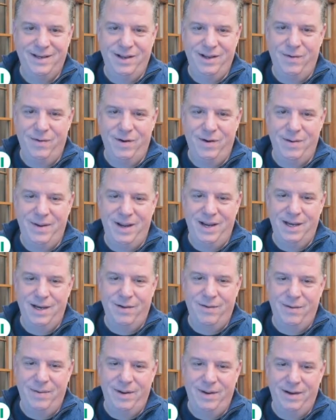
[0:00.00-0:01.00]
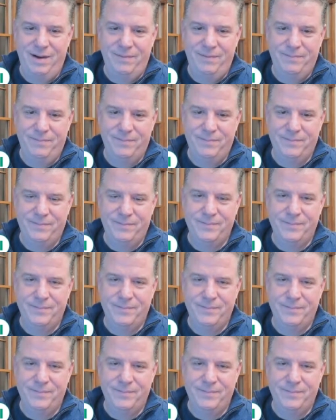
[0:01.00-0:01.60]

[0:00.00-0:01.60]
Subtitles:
You know what I mean? Know what I mean?